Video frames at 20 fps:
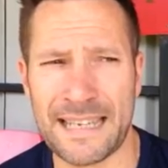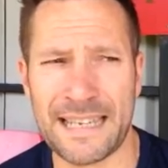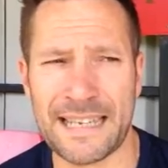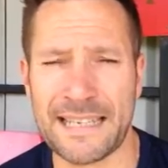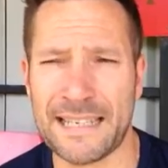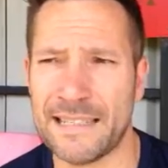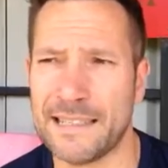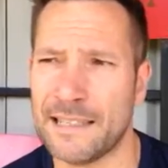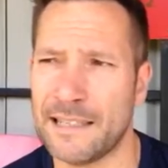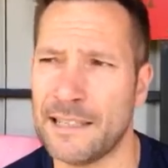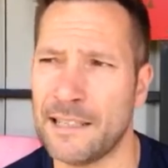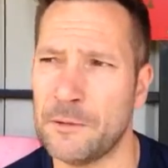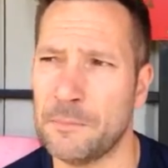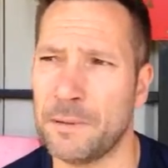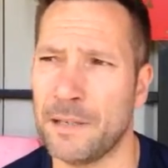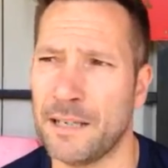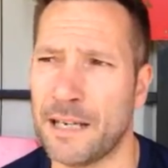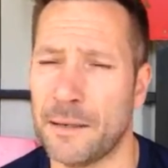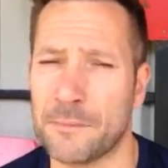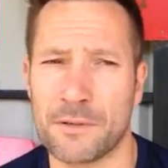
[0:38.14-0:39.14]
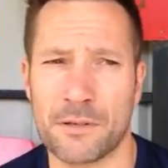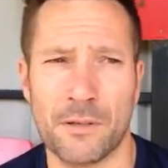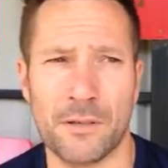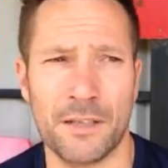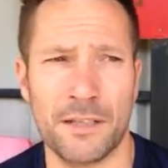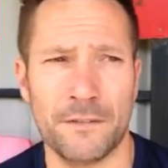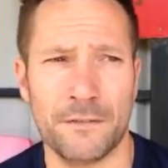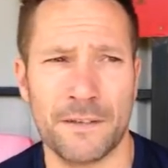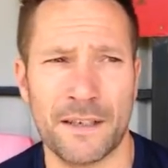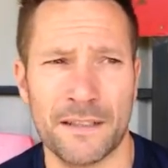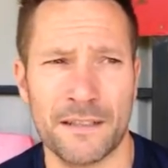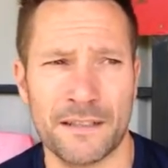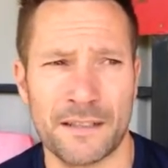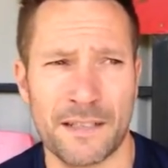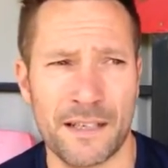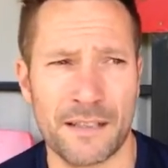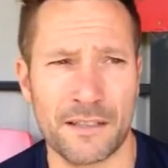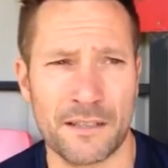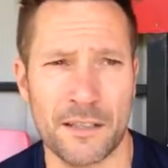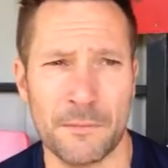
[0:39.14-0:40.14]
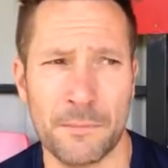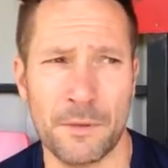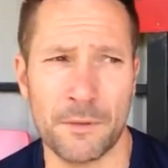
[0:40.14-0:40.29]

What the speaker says: Yeah, he's been absolutely fantastic.